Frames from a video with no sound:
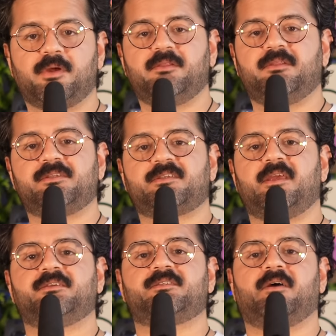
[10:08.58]
But in this
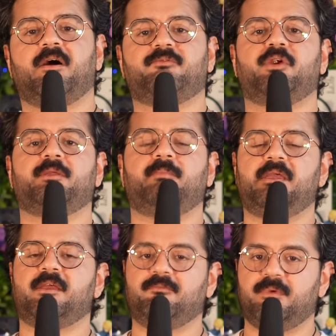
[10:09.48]
case, the hovering
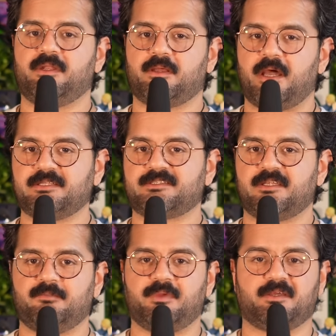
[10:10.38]
may have been a
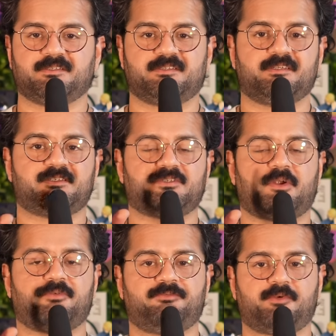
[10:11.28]
godsend because this is
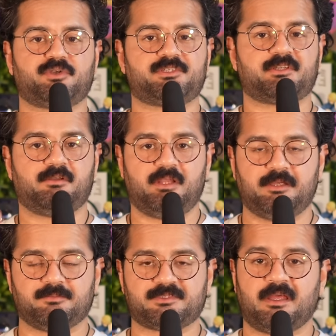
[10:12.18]
our first
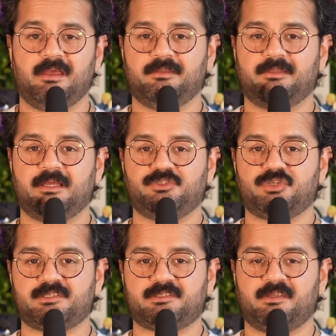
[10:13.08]
glimpse that
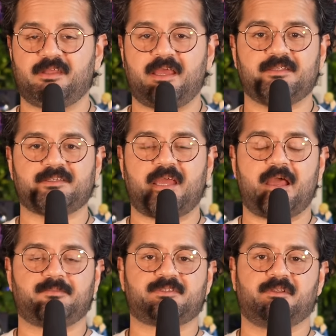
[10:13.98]
Justin has
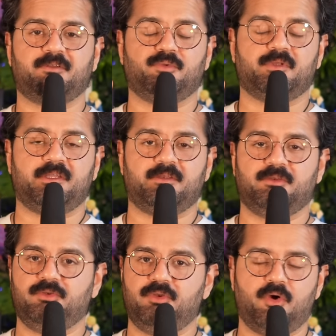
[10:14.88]
absolutely
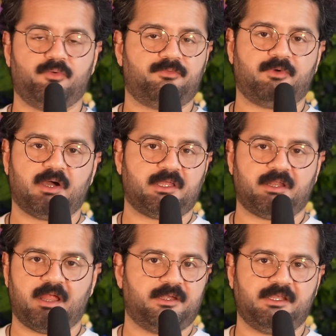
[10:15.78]
no
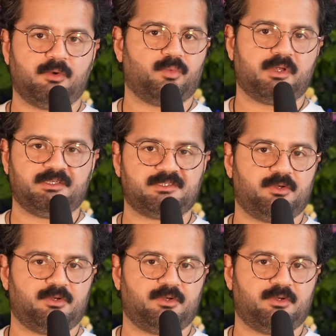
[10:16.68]
fucking idea what he's